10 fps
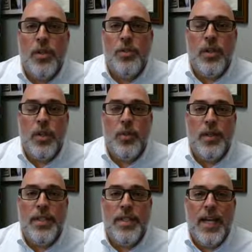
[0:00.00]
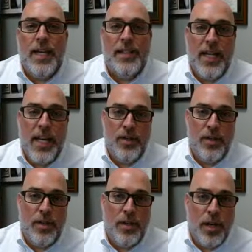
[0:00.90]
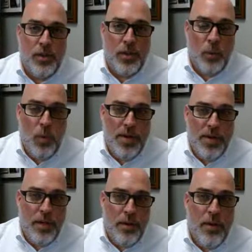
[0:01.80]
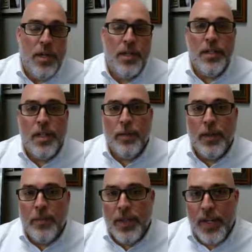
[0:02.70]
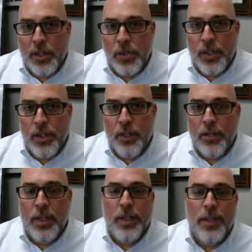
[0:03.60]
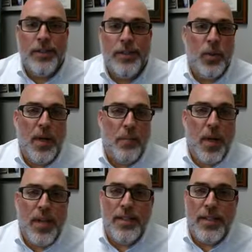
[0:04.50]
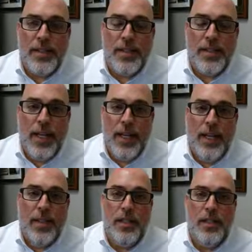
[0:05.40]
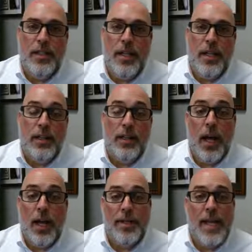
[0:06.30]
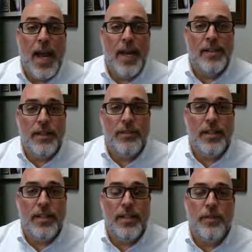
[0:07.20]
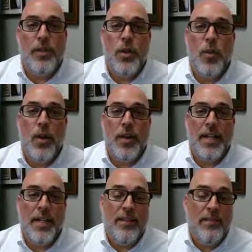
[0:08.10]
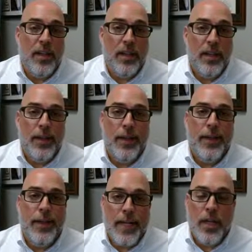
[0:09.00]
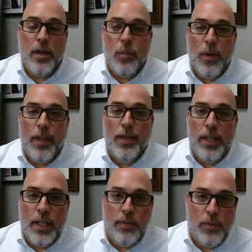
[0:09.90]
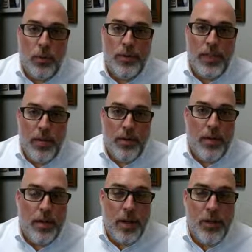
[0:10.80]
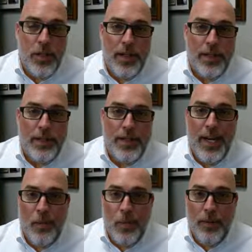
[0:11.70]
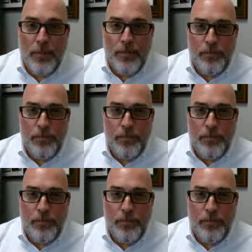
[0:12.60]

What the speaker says: So you would take a standard deduction one year, double up the next year. It's a great process and is a lot of tax savings if you are giving near what the full standard deduction is anyway.